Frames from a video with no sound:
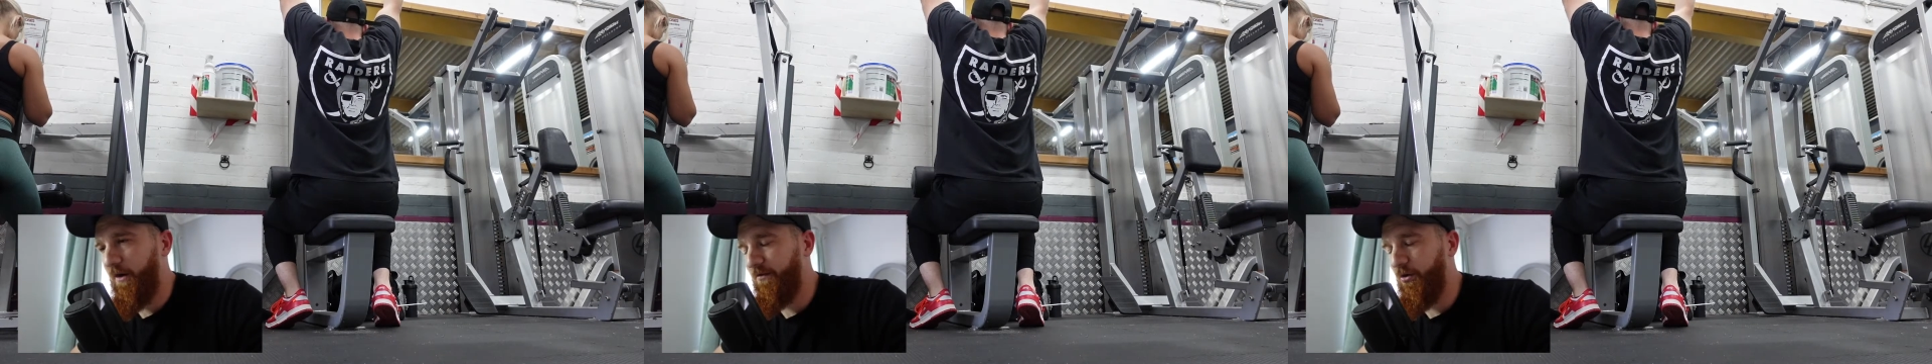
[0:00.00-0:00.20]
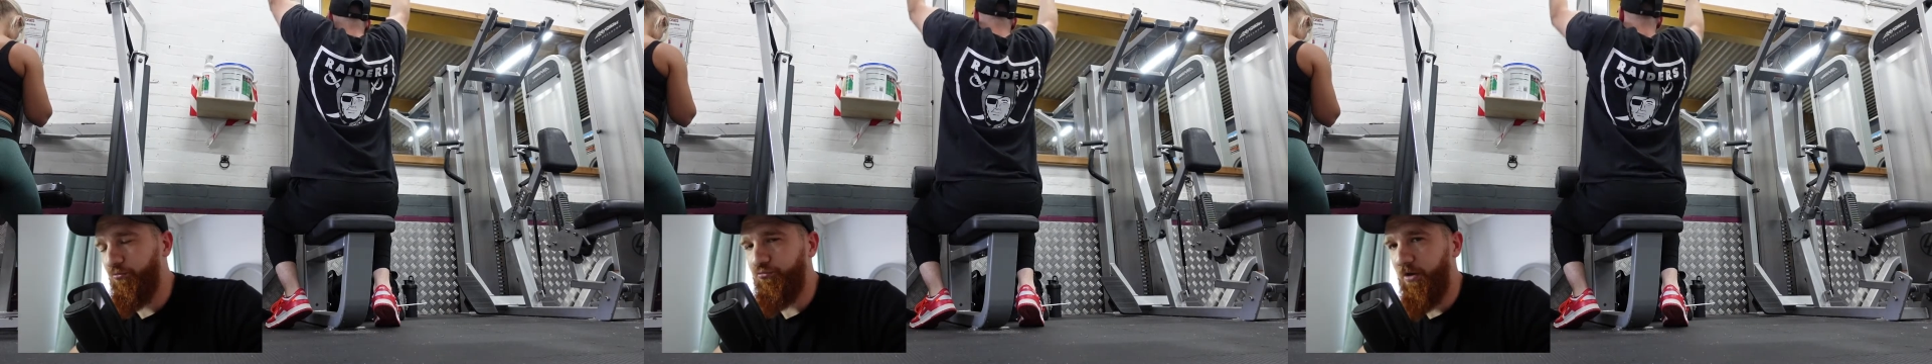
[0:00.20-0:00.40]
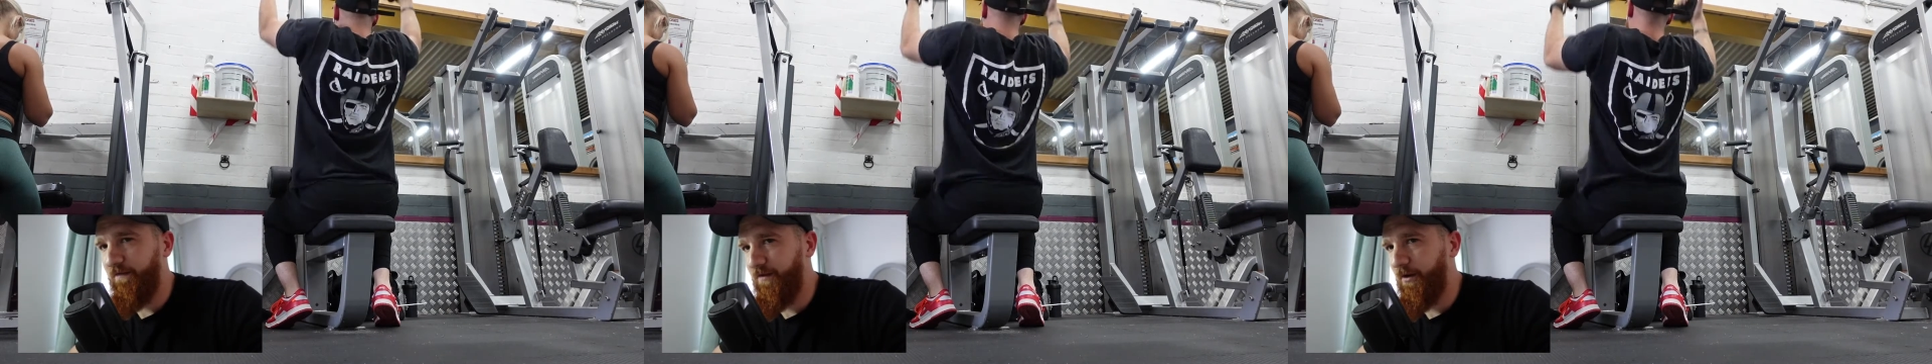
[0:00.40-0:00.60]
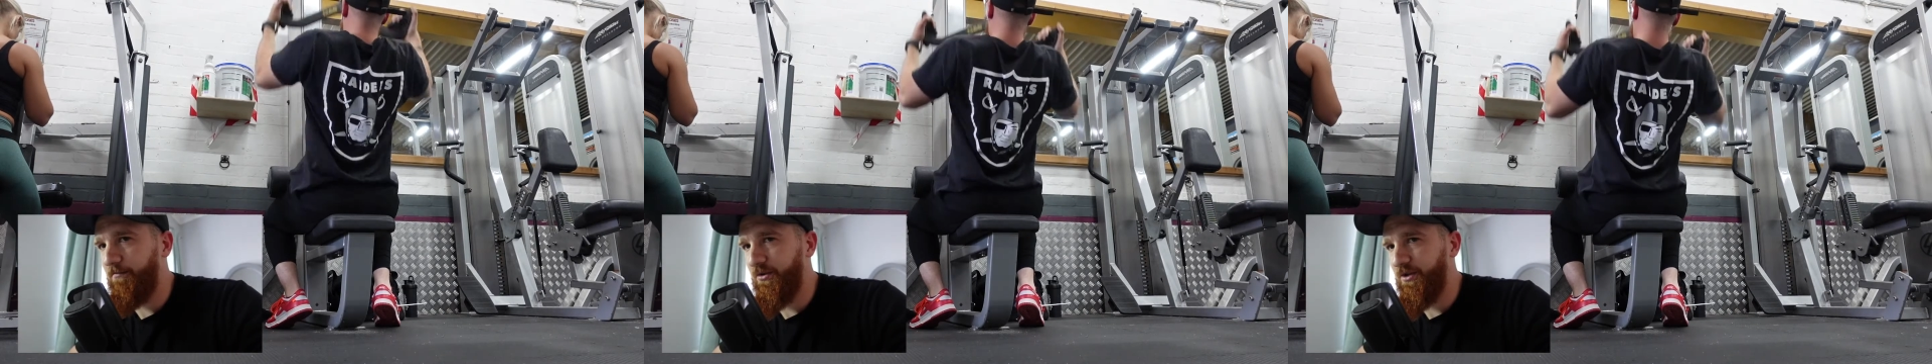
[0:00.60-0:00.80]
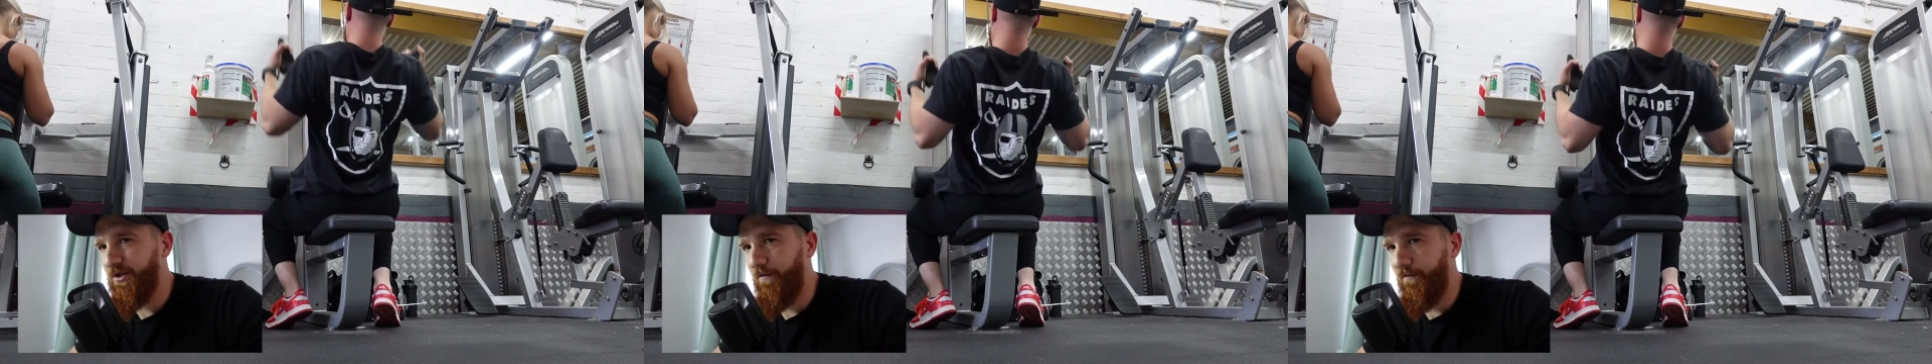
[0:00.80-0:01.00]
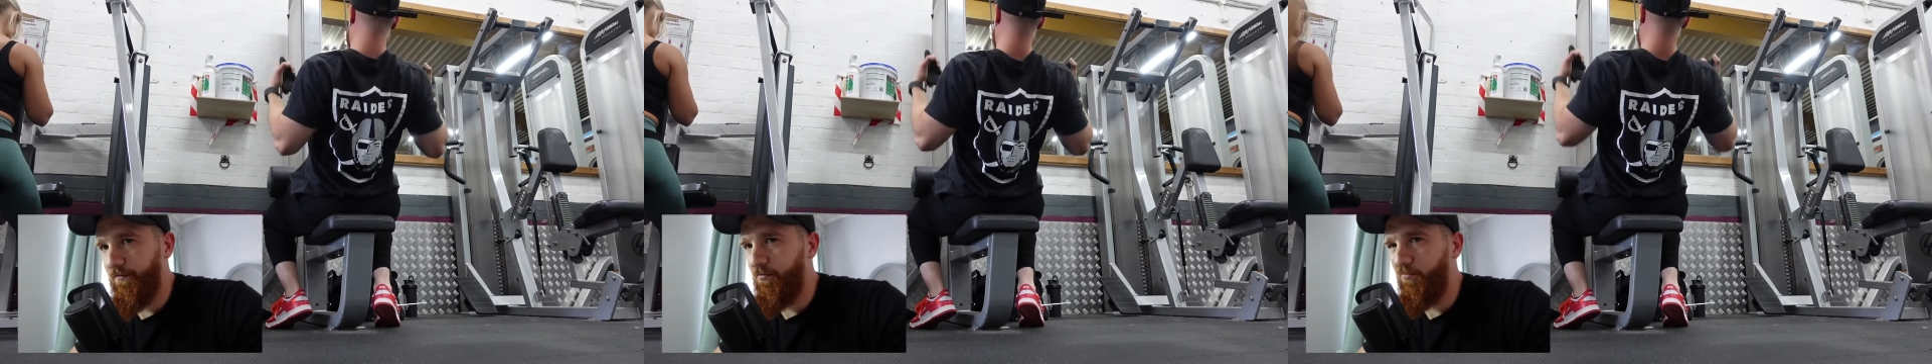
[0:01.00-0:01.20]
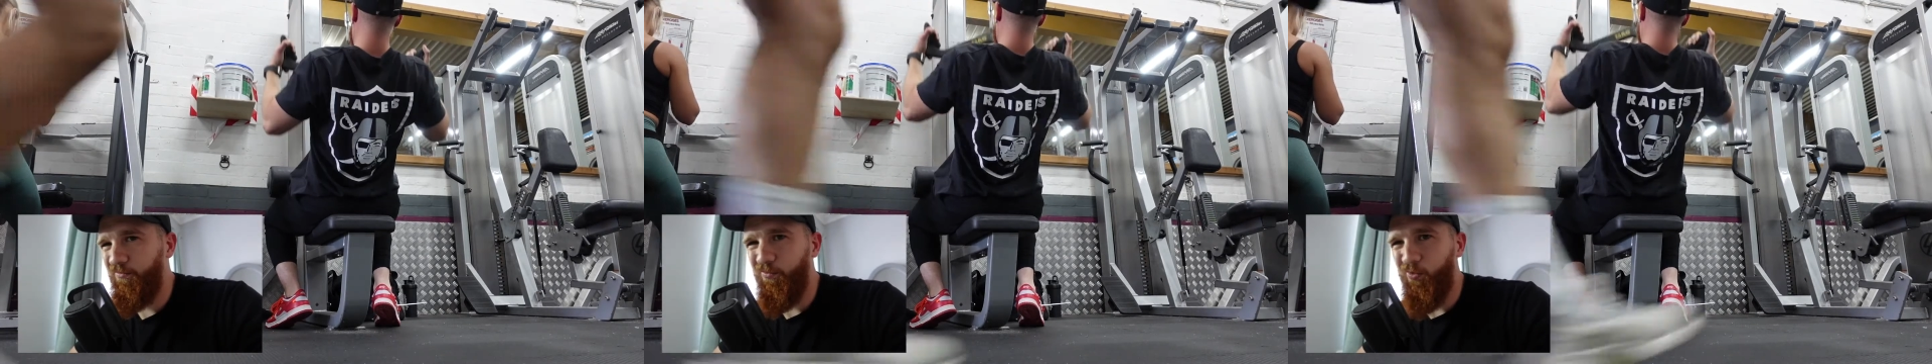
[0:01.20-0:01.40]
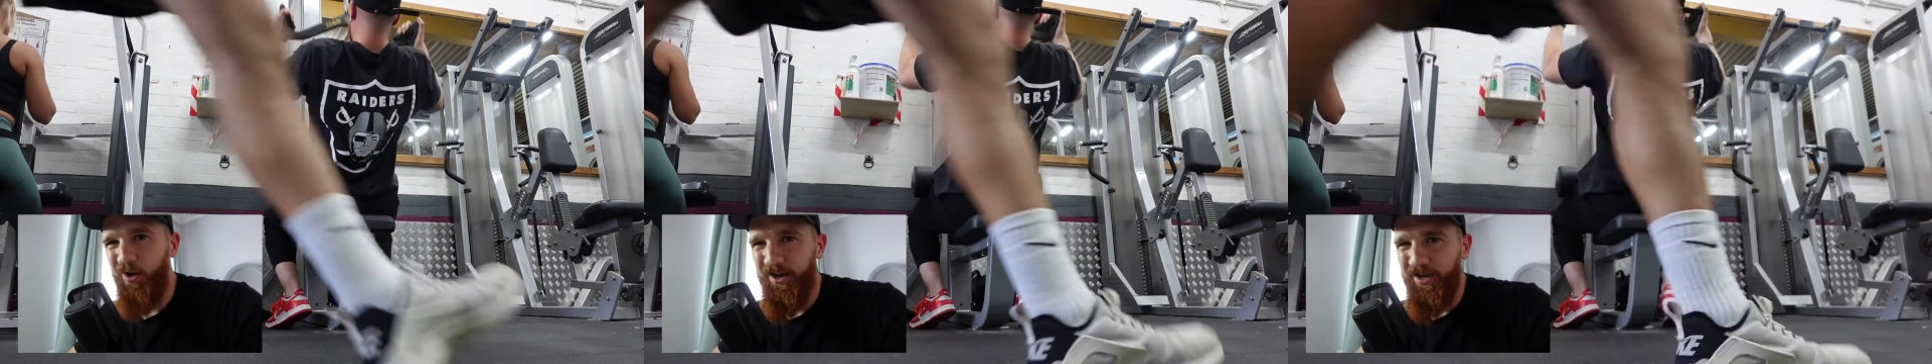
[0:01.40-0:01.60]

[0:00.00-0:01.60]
I've got rough numbers of what I